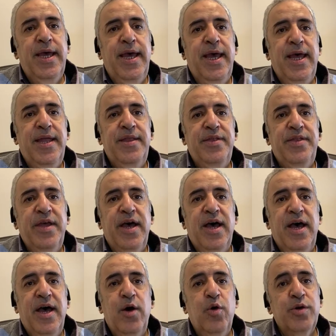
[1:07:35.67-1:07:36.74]
and
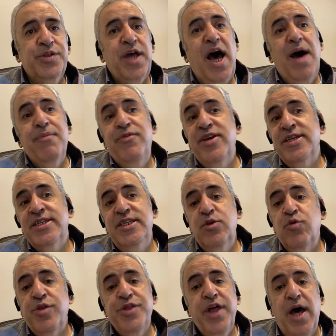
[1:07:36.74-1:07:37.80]
obviously
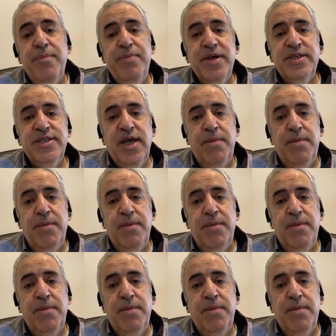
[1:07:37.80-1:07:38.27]
with topics